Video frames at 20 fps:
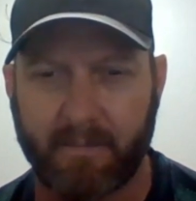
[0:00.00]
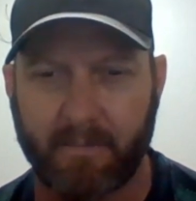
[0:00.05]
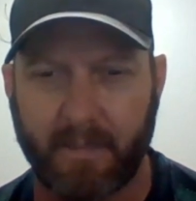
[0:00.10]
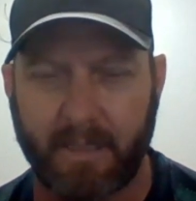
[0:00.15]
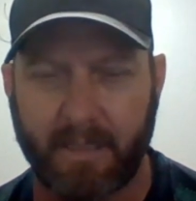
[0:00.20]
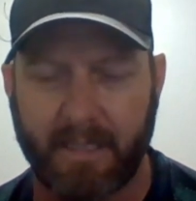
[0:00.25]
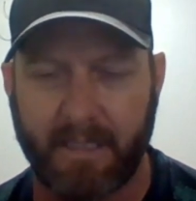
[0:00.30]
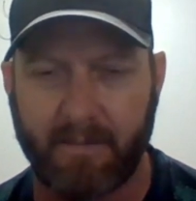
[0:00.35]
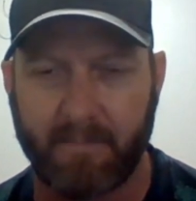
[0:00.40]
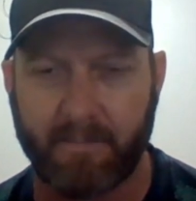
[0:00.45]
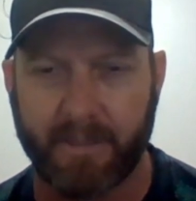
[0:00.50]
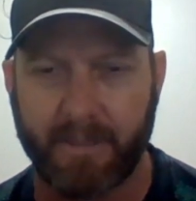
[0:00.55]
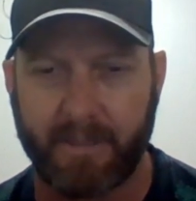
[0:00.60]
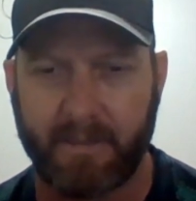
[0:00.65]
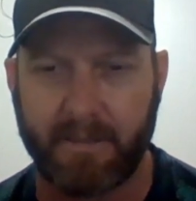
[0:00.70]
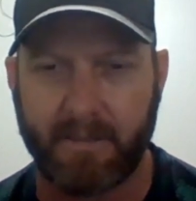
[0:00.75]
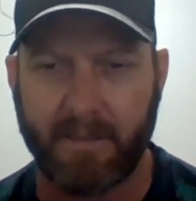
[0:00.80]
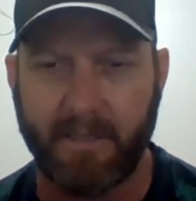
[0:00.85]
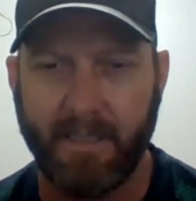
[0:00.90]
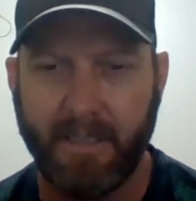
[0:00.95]
mind bit.
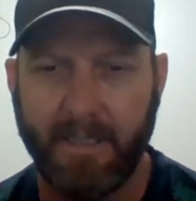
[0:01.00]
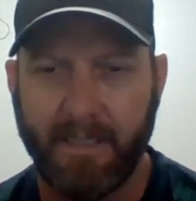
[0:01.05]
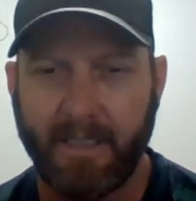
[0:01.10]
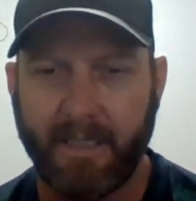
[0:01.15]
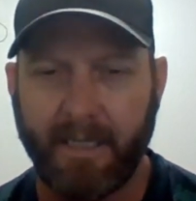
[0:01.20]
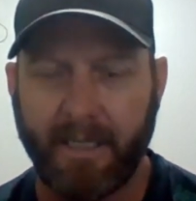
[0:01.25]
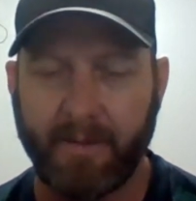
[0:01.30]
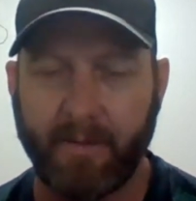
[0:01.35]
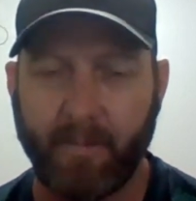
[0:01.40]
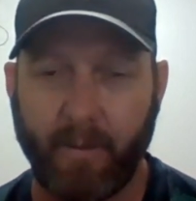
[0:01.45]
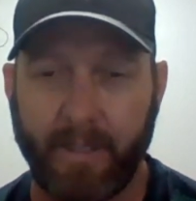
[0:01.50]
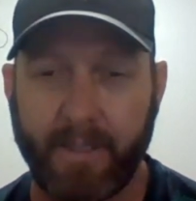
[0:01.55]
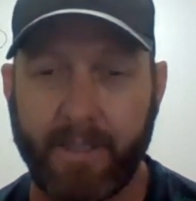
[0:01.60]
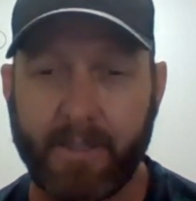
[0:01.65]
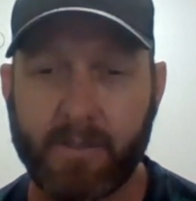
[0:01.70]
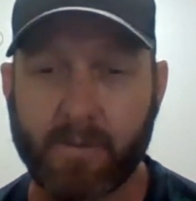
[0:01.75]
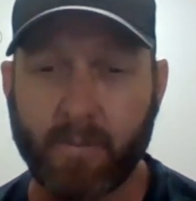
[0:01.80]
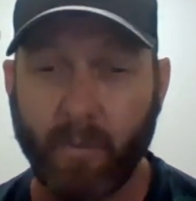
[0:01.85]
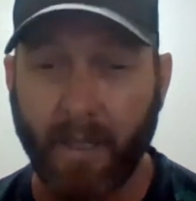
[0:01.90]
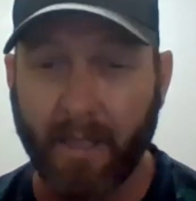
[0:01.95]
And the one
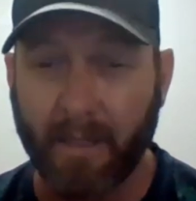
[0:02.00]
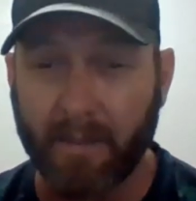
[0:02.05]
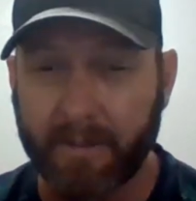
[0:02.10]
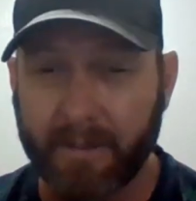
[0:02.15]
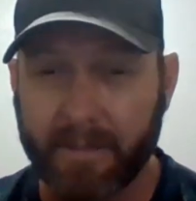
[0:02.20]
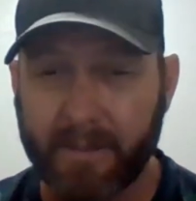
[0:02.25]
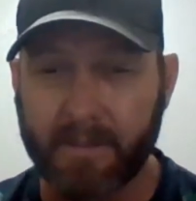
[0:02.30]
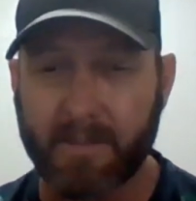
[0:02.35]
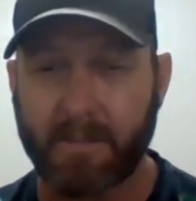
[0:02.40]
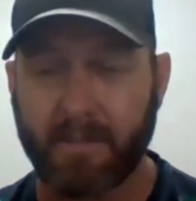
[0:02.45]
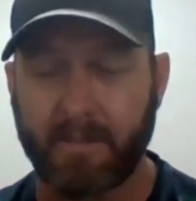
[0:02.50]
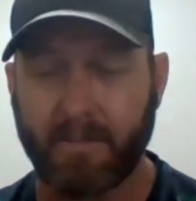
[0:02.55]
is wellness.